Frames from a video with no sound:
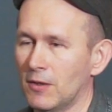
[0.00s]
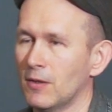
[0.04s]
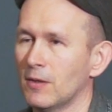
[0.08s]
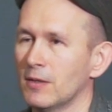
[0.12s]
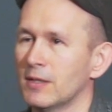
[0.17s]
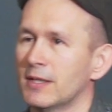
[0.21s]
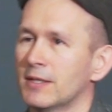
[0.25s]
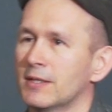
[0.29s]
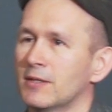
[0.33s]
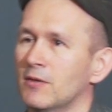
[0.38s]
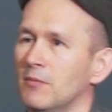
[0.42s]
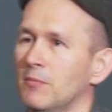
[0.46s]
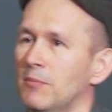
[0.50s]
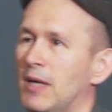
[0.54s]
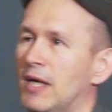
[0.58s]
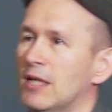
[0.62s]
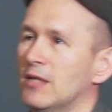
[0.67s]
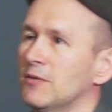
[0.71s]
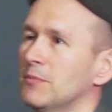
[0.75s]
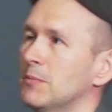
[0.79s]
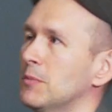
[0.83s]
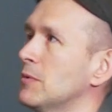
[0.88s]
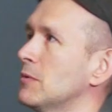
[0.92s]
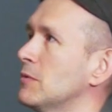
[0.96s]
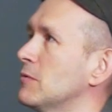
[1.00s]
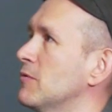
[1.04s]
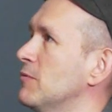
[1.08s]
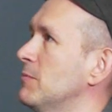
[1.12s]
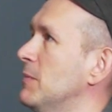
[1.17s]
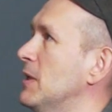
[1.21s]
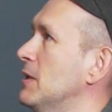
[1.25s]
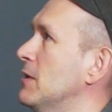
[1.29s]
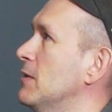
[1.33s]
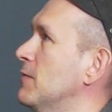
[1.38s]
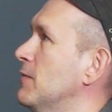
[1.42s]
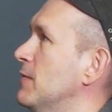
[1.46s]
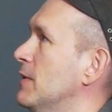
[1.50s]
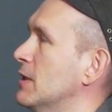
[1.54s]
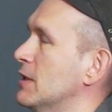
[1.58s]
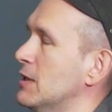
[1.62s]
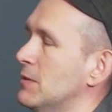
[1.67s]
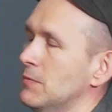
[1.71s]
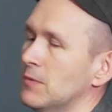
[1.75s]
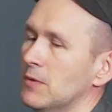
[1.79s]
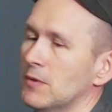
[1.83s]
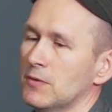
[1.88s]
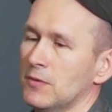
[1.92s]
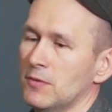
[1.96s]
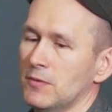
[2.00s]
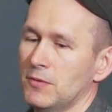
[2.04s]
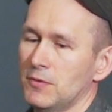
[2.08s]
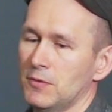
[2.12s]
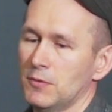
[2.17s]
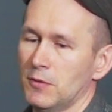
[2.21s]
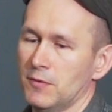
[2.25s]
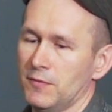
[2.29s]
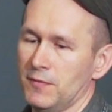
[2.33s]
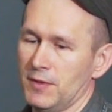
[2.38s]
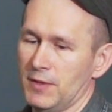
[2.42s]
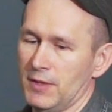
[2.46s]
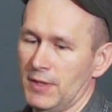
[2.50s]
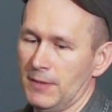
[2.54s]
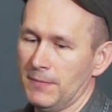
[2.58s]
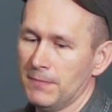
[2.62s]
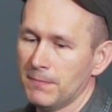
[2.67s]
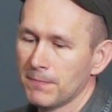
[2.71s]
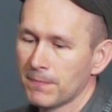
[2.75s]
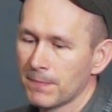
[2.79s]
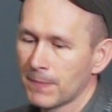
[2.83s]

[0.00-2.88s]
all that compatible with many things we want to do over them.